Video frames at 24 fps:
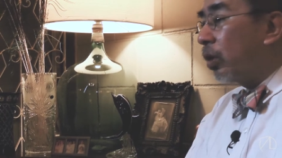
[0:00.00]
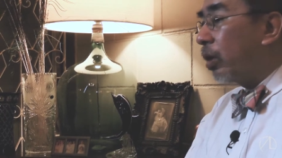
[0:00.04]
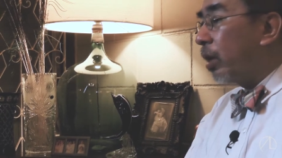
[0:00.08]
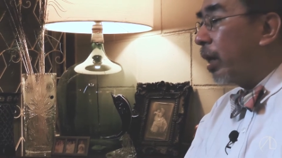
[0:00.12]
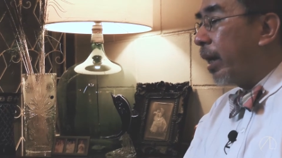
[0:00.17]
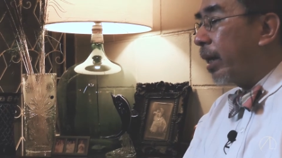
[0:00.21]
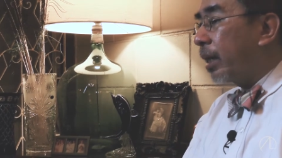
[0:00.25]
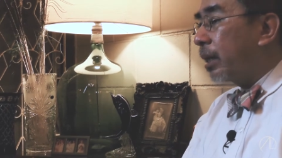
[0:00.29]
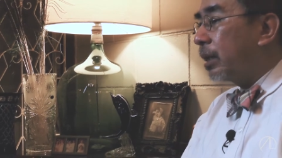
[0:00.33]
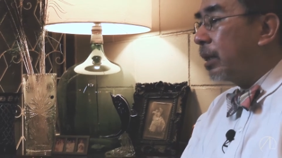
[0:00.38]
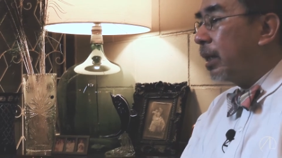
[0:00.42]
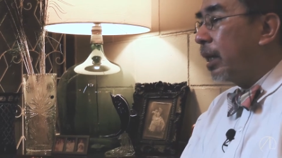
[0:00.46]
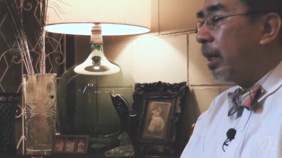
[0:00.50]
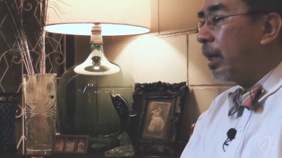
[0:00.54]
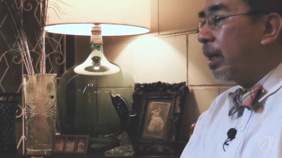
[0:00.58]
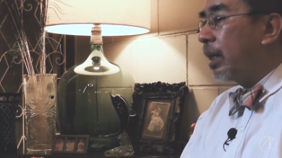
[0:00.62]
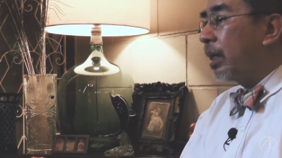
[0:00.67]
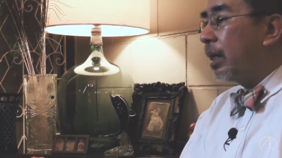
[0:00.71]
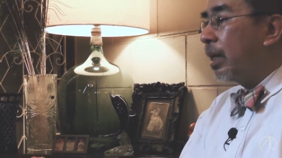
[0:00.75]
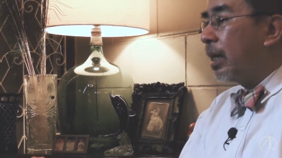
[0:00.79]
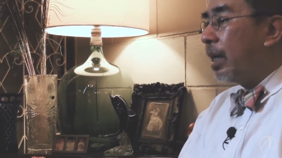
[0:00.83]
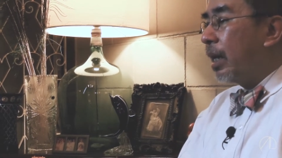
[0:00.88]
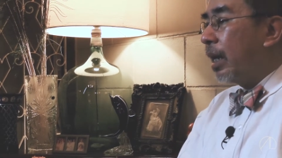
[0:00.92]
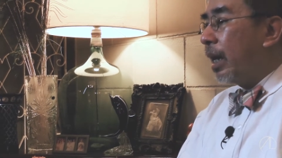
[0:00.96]

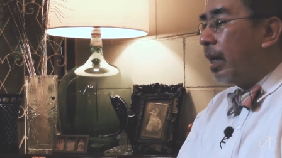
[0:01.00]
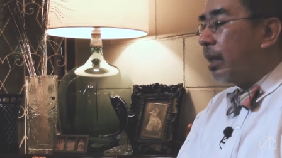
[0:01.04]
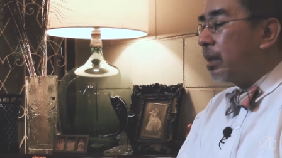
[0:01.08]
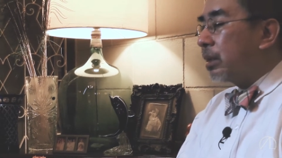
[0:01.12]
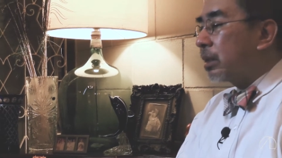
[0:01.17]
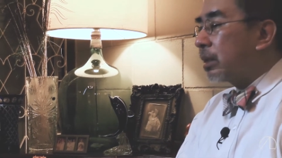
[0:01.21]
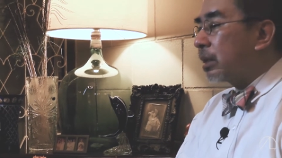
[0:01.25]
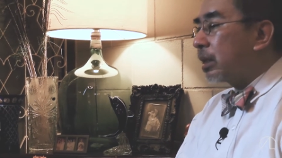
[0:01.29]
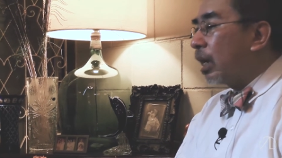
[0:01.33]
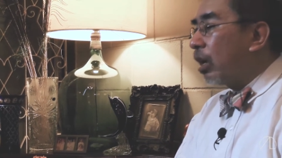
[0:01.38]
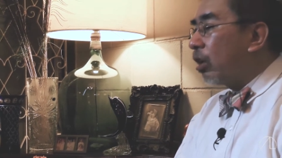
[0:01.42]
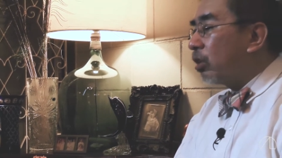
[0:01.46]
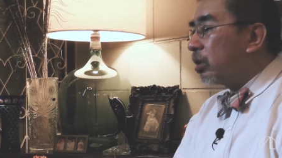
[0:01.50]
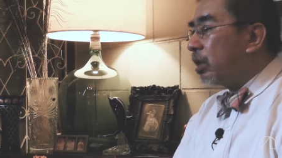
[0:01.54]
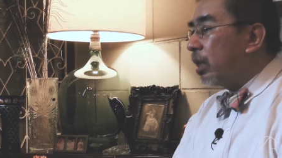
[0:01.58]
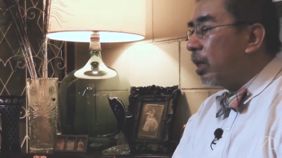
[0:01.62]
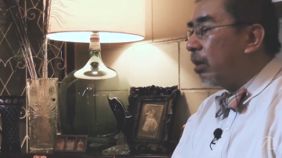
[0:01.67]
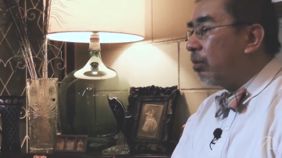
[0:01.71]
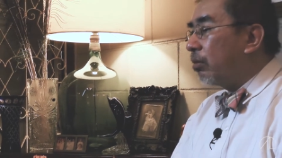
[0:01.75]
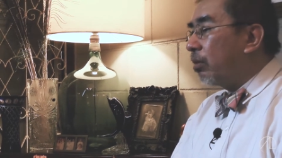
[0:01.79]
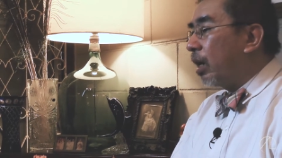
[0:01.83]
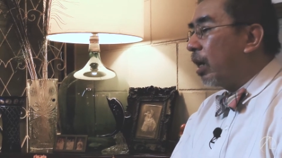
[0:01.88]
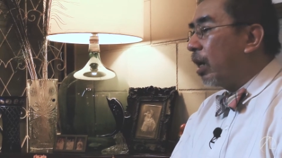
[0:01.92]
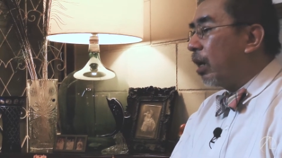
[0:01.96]
collecting, and scouting
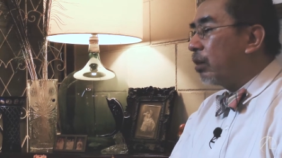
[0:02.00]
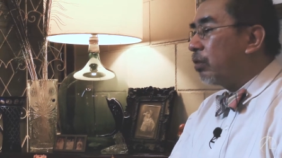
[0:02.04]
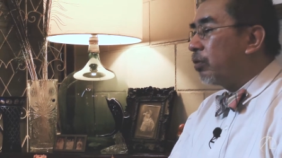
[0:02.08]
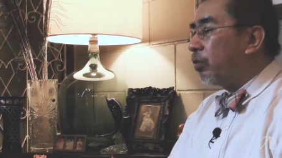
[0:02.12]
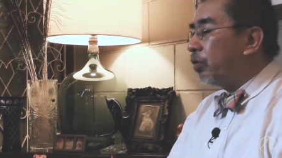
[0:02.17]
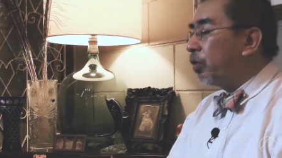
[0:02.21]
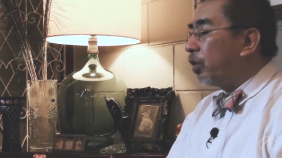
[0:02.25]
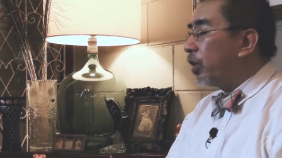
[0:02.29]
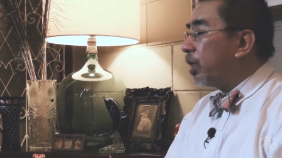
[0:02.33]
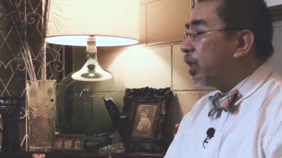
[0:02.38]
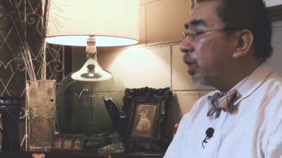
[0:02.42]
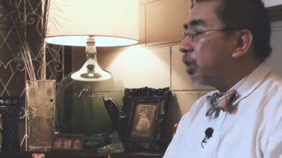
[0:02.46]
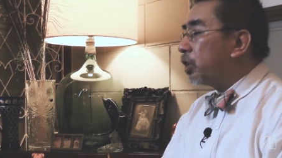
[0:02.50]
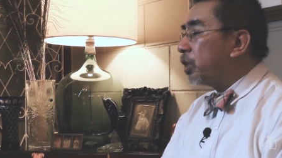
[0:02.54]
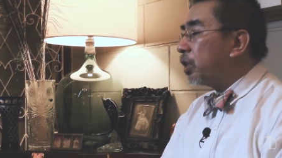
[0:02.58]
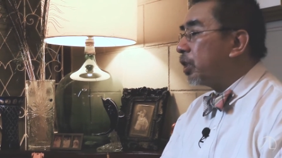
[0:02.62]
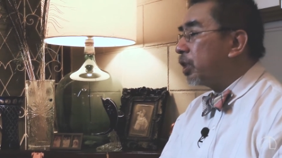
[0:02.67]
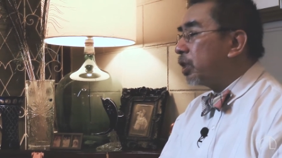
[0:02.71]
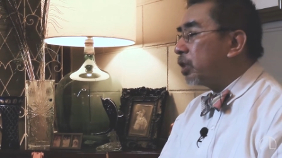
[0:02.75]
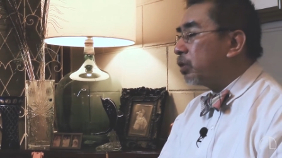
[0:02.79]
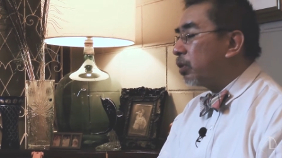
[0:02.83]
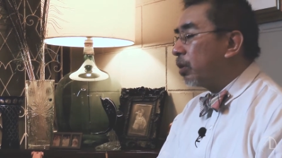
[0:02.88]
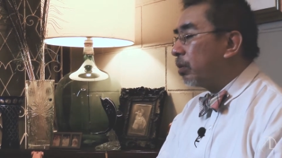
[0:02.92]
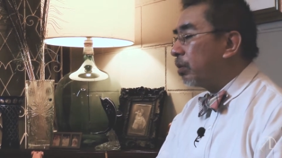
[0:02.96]
around
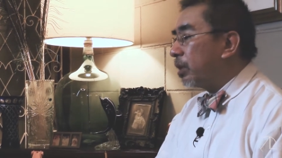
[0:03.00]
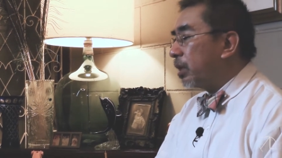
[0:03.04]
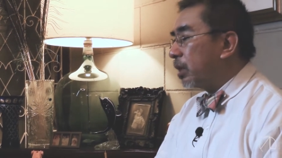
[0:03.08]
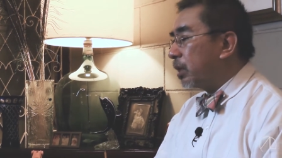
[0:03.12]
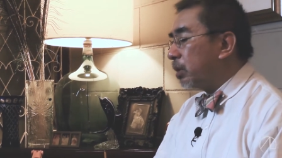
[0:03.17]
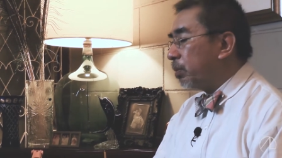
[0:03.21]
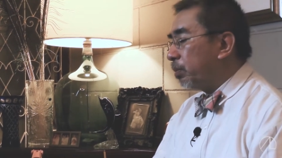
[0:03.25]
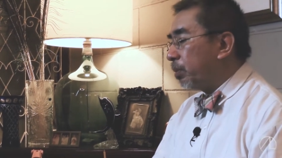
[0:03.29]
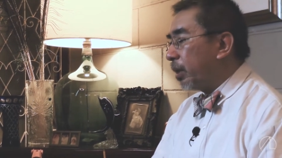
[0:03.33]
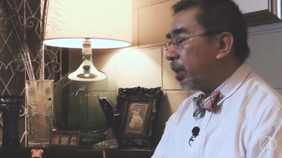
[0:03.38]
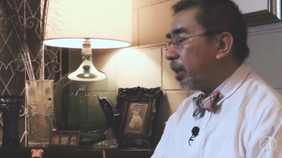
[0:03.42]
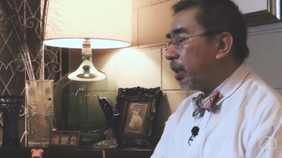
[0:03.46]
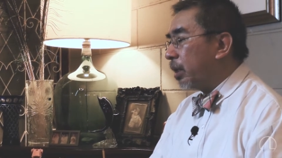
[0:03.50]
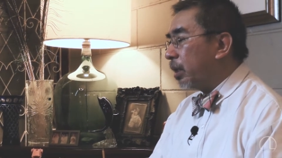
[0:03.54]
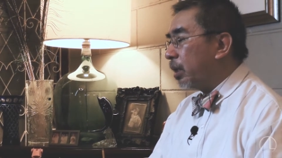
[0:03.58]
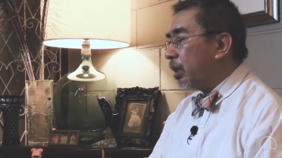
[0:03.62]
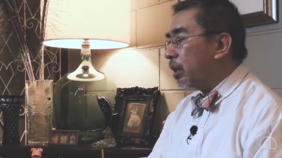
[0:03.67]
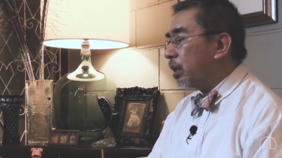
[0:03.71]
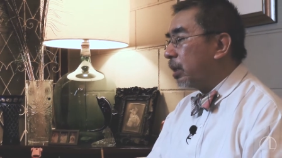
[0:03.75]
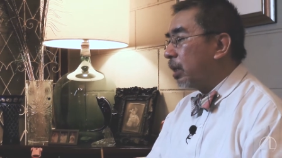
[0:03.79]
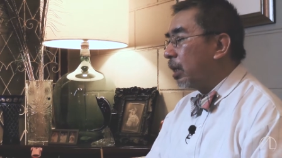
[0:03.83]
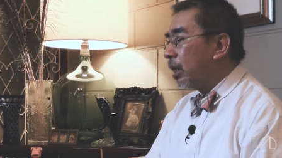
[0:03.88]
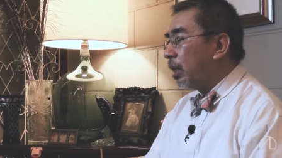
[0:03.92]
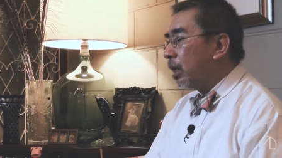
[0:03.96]
furnitures from this
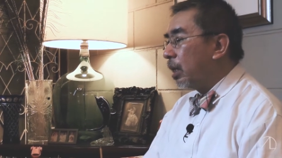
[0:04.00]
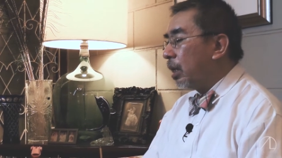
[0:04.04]
period,